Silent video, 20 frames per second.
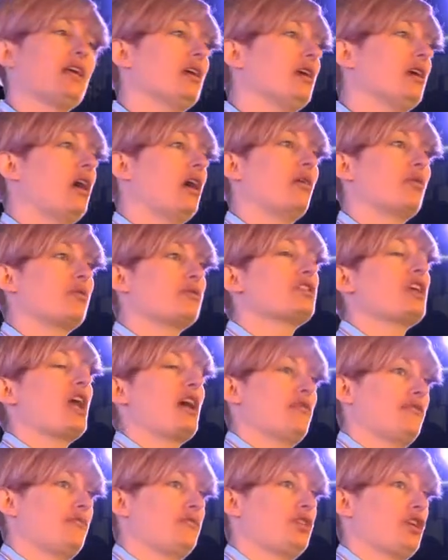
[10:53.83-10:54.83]
and I was,
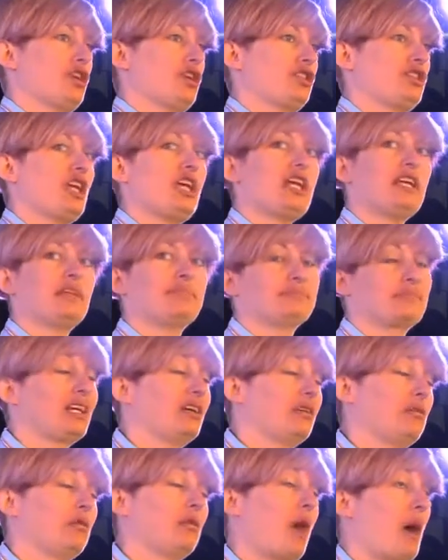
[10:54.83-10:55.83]
13.
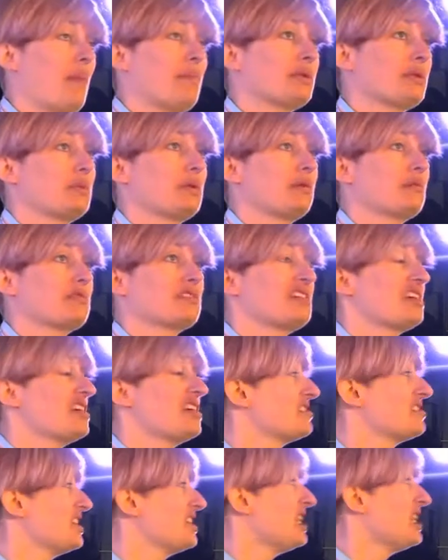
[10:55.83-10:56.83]
It all happened when I was
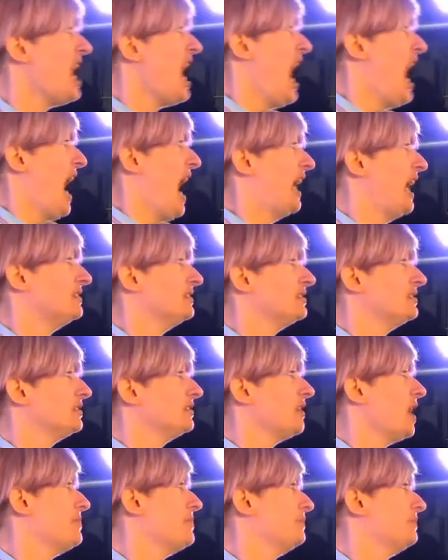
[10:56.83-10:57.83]
13. And,
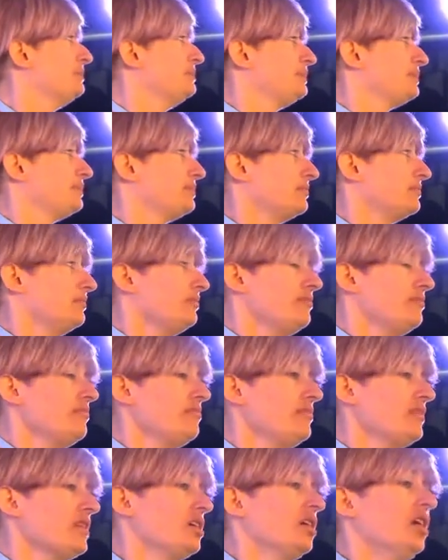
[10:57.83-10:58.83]

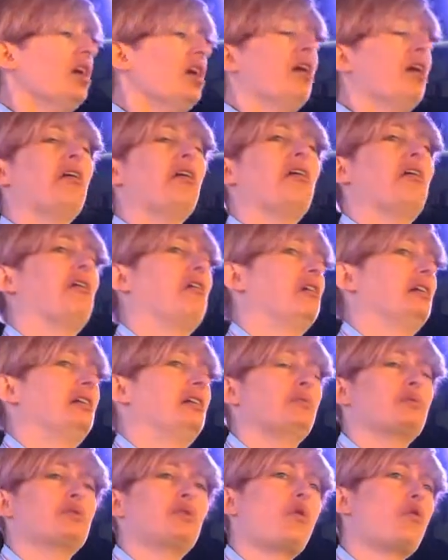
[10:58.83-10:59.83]
and it
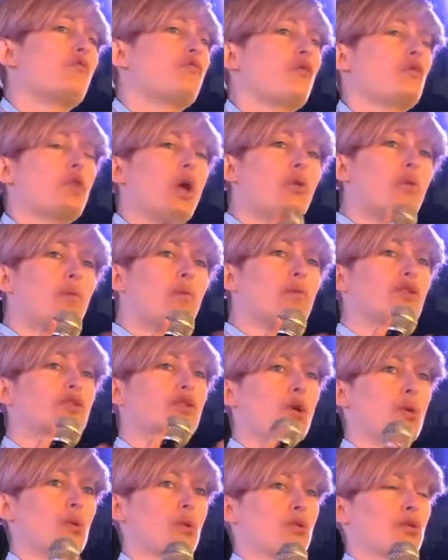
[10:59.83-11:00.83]
was awful. No one would
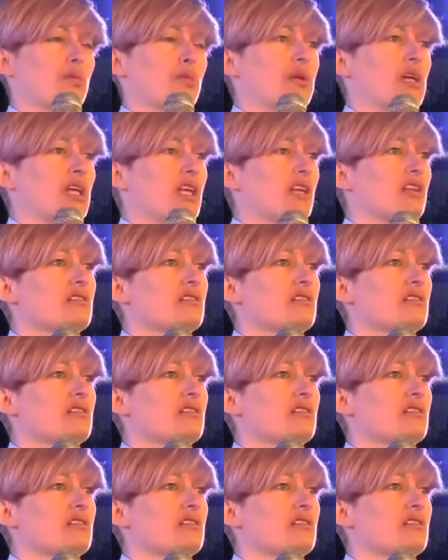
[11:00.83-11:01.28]
talk to me because of